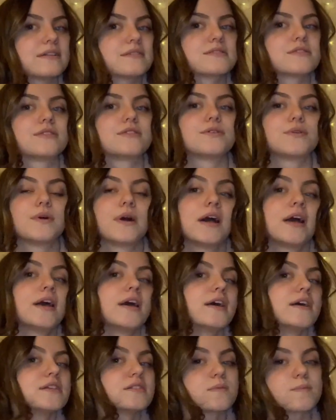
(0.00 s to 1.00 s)
So
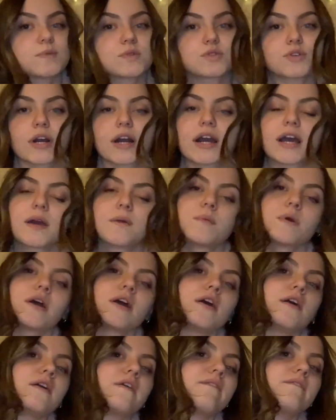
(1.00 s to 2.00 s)
subscribe,
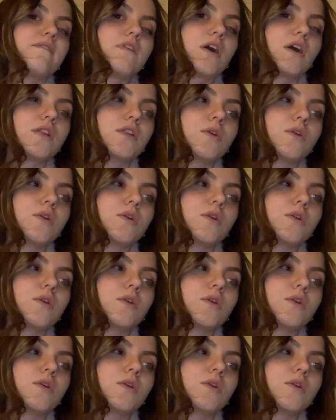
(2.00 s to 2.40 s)
follow